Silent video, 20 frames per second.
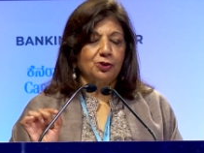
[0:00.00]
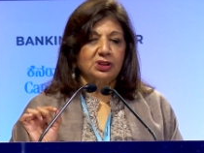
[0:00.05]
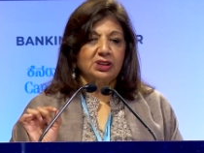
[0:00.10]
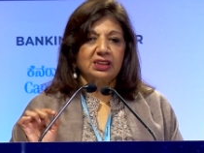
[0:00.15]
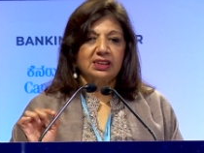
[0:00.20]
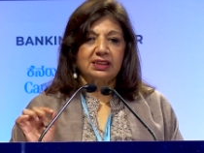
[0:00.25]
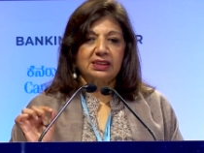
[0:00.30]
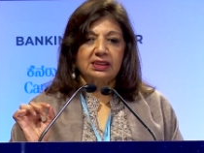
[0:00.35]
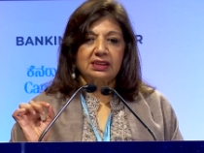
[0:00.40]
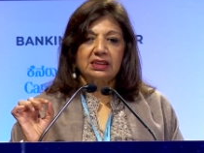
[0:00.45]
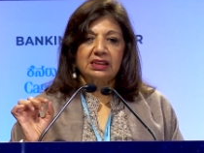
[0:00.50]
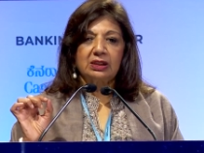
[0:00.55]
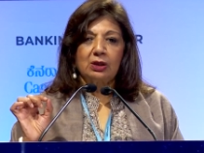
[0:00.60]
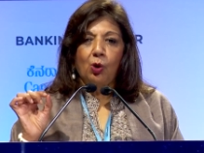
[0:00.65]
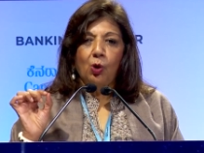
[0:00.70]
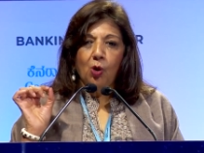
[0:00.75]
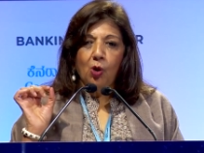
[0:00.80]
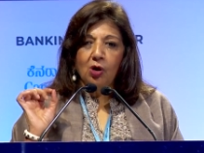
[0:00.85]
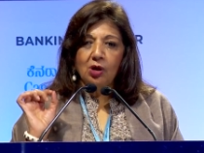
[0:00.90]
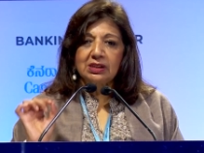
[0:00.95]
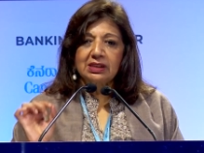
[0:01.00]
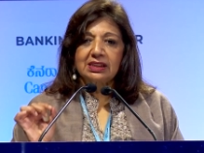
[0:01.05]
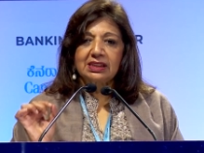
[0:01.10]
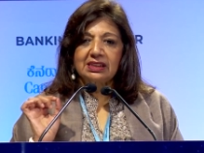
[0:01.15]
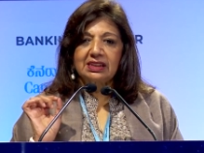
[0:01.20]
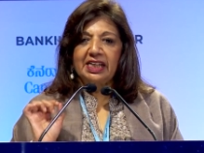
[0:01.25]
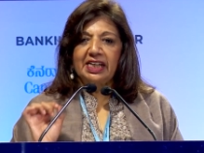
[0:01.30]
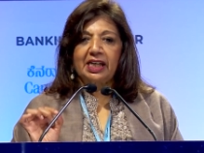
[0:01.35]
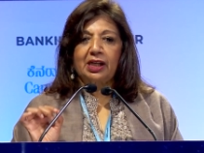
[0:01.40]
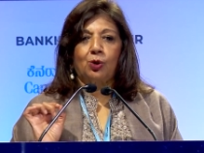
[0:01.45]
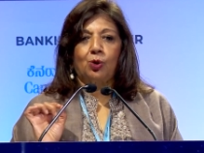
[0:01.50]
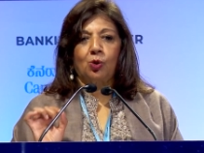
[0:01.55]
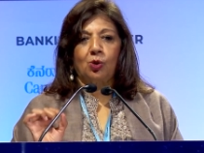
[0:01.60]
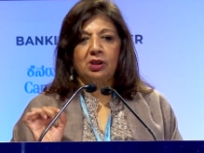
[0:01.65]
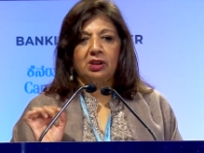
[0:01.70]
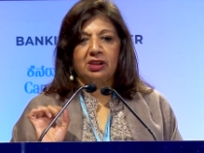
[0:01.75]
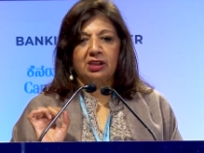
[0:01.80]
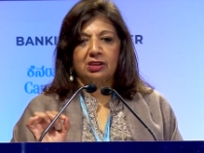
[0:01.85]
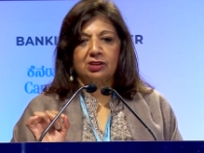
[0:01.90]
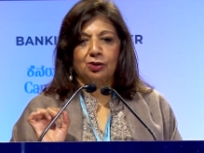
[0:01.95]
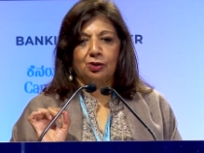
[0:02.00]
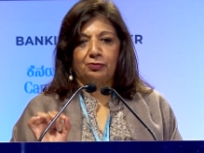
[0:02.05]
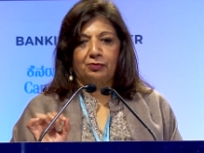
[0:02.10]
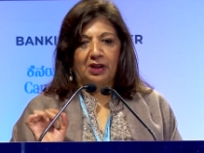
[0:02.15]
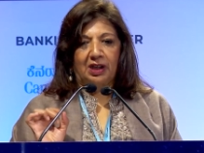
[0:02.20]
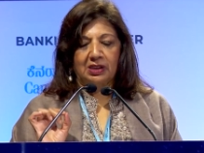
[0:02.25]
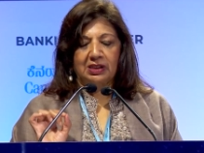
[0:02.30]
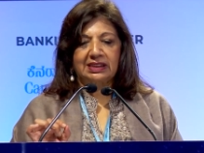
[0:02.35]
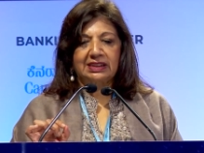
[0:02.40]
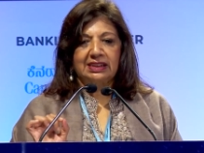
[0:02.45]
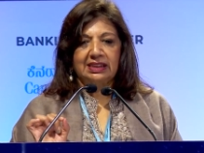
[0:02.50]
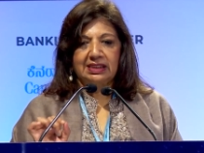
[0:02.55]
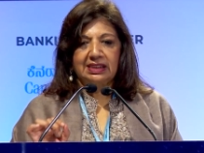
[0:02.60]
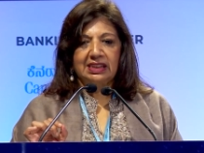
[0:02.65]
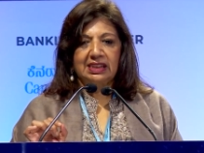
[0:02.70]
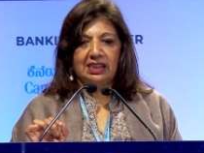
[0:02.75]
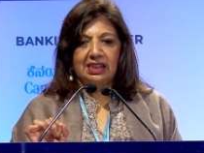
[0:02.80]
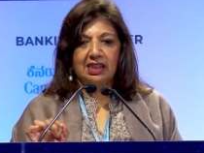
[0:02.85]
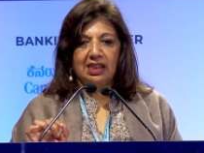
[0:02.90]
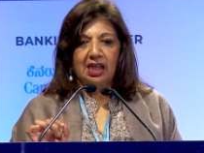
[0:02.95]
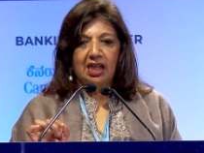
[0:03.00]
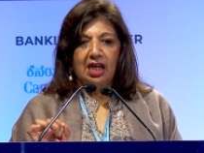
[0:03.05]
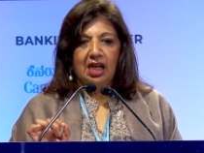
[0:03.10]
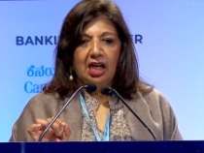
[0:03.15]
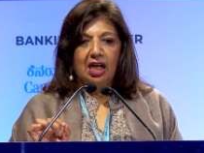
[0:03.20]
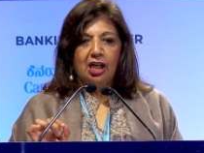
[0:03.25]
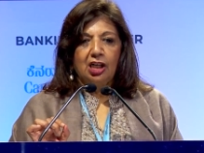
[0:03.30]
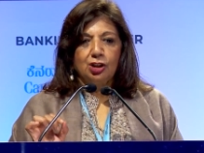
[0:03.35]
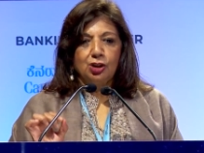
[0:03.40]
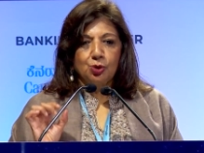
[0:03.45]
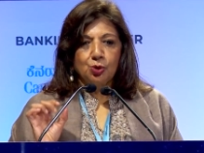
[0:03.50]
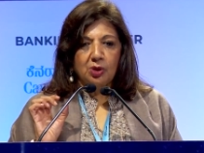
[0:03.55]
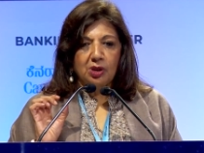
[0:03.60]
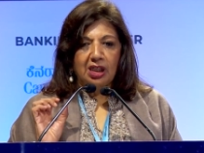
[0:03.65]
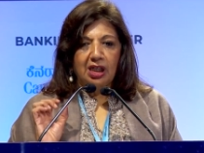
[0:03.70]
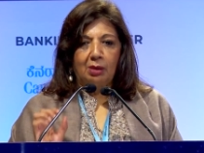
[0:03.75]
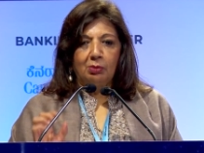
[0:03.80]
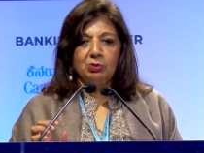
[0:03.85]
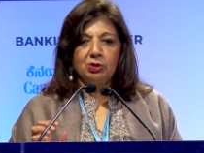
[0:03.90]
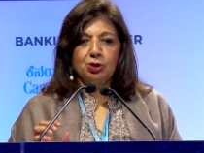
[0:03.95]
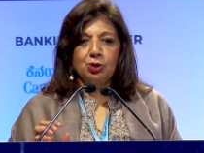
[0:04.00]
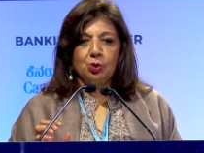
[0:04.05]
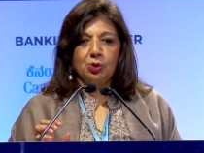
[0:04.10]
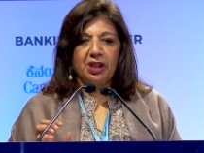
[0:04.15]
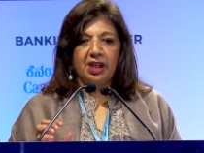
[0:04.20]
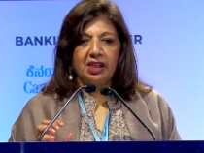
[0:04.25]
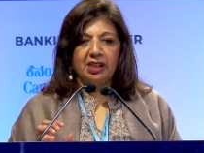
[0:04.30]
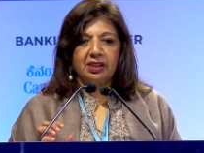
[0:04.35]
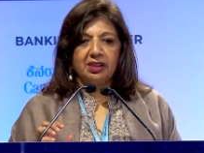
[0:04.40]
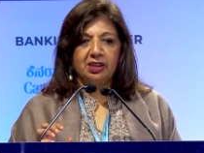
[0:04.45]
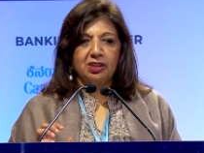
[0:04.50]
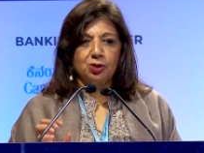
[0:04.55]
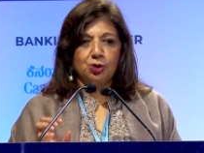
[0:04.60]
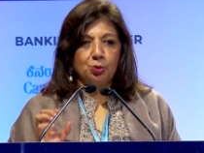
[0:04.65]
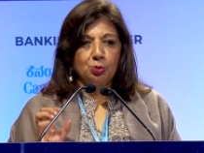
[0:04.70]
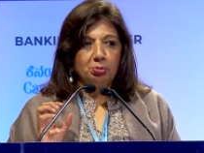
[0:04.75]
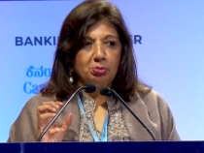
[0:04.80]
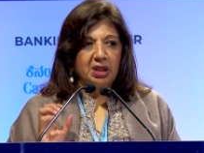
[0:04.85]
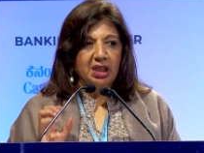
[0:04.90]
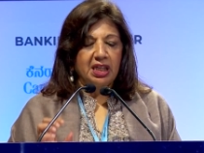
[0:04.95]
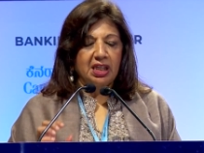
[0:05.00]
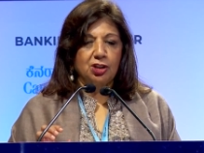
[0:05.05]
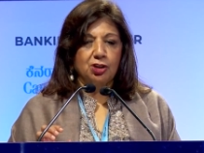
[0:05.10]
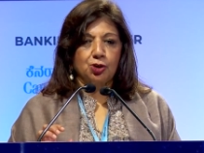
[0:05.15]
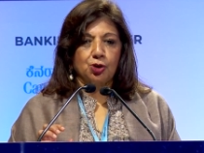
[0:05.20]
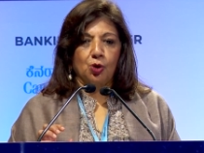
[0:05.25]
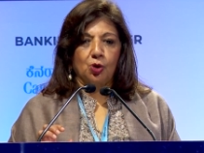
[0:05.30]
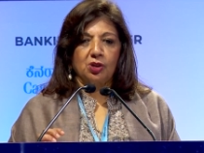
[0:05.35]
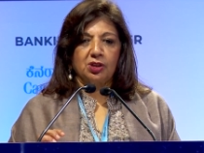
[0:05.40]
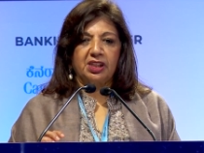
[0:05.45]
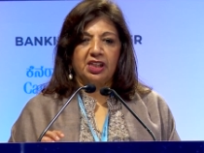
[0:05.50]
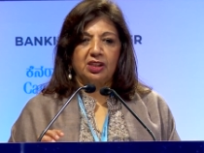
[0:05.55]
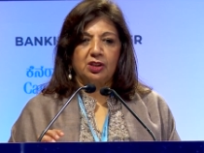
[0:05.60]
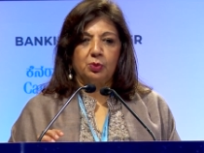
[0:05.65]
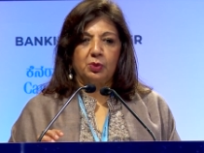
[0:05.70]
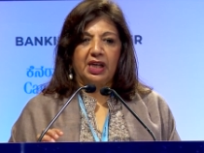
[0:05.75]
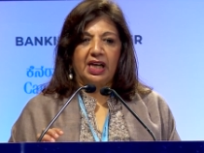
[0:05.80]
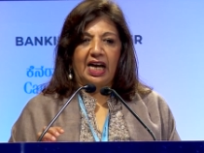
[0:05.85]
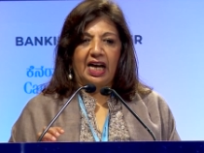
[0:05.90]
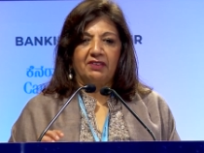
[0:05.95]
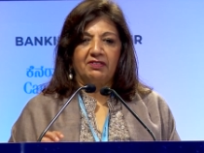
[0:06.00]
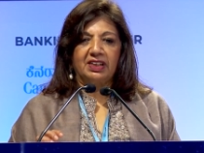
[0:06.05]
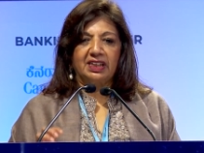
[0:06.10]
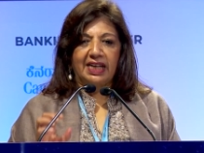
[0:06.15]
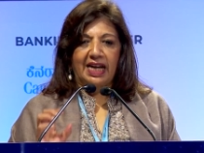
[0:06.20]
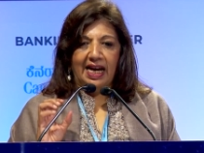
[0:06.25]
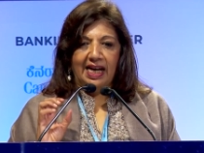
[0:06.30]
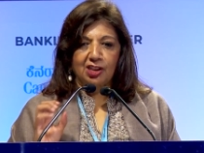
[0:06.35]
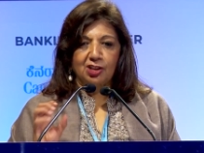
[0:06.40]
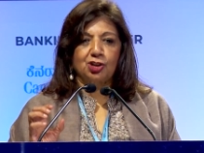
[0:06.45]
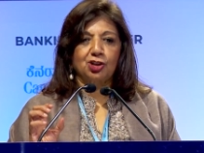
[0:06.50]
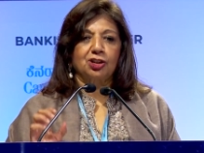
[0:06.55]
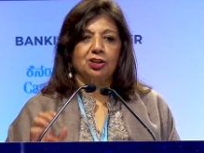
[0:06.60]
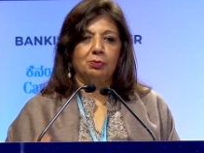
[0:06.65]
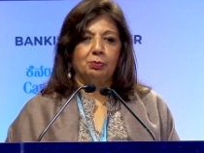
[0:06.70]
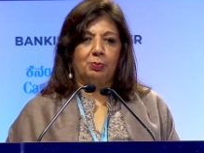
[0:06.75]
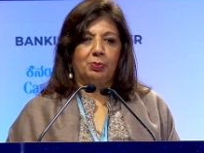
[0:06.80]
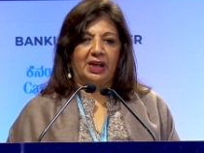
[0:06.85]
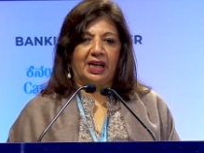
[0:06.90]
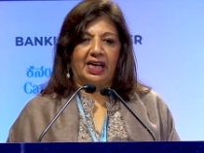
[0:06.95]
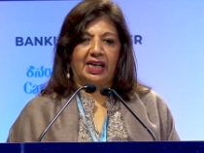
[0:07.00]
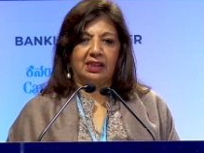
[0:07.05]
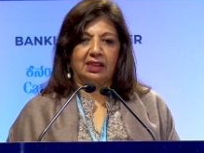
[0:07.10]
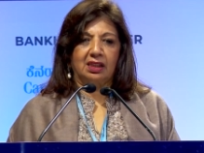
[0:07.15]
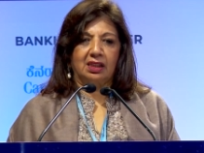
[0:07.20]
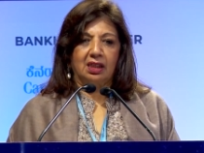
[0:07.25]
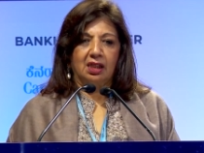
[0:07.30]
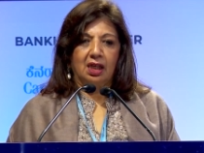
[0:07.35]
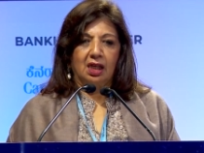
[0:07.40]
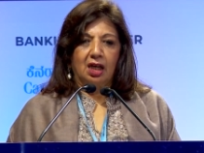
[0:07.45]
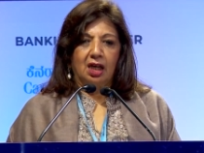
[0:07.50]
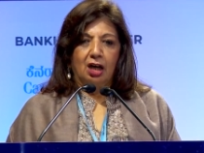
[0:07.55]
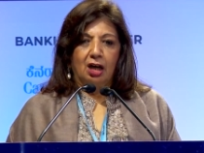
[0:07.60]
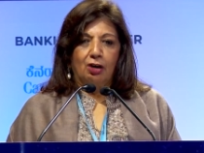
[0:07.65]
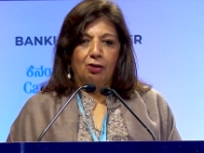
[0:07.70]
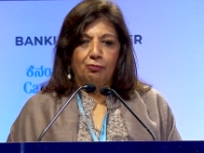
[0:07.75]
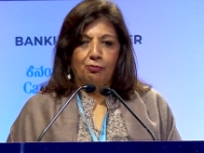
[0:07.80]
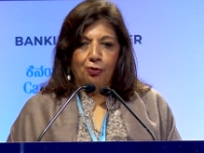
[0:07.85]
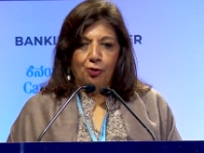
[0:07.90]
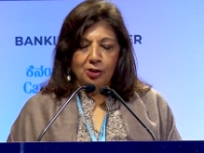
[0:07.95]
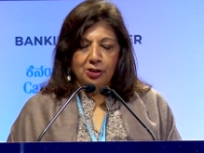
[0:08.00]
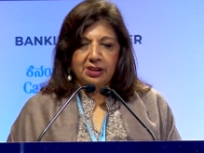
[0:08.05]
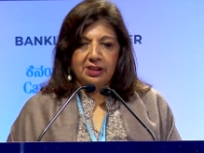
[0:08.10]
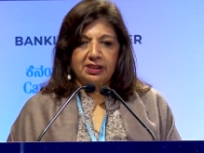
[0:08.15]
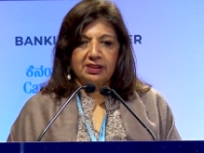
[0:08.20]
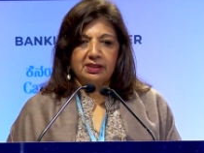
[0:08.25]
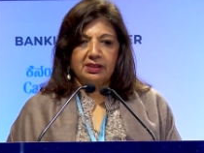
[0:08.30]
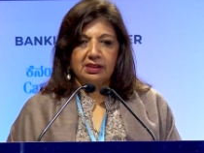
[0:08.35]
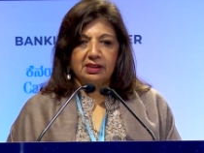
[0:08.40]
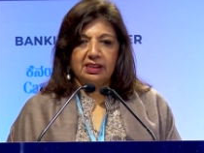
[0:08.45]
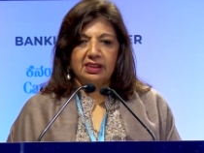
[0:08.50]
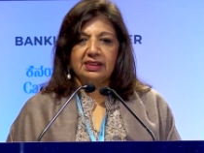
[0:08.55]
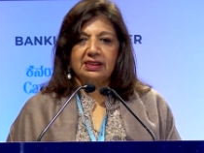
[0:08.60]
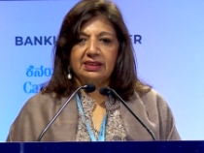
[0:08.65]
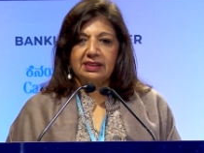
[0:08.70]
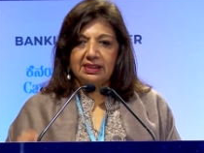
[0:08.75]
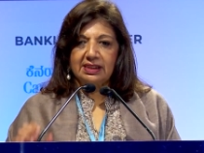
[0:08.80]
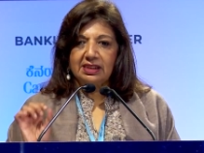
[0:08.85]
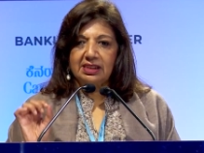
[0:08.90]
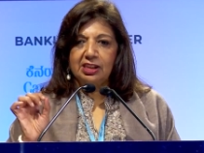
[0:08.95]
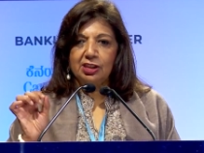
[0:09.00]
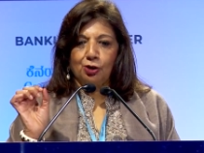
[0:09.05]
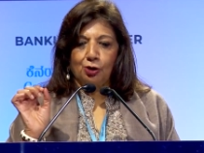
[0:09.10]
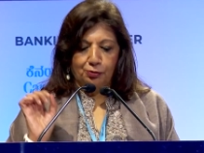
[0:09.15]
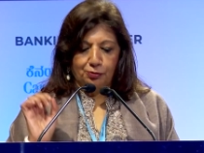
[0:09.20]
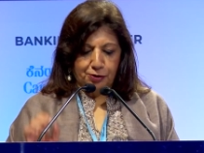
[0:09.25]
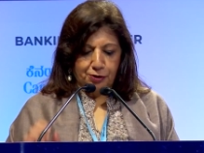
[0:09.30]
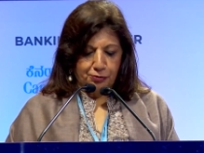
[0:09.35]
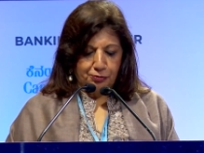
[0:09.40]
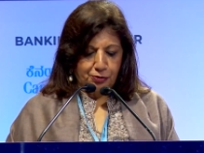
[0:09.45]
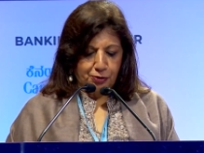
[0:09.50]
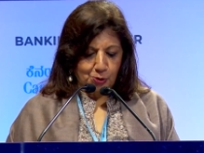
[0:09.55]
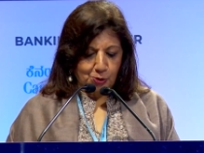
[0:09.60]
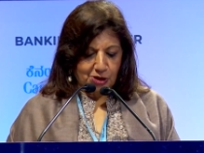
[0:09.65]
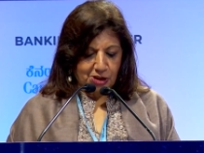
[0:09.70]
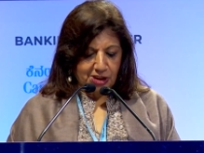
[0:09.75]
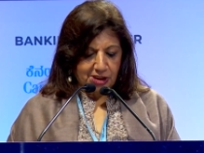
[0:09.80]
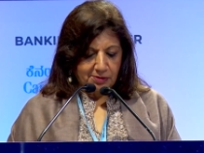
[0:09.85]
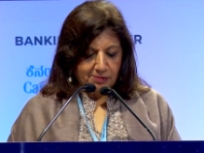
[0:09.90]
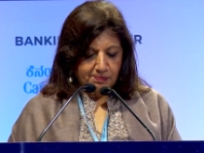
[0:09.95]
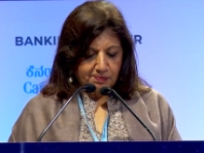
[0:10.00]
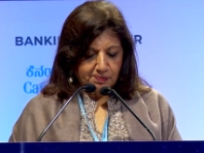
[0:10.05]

this, all stakeholders of our city, to come together to make sure that we have an action plan for this city of the future.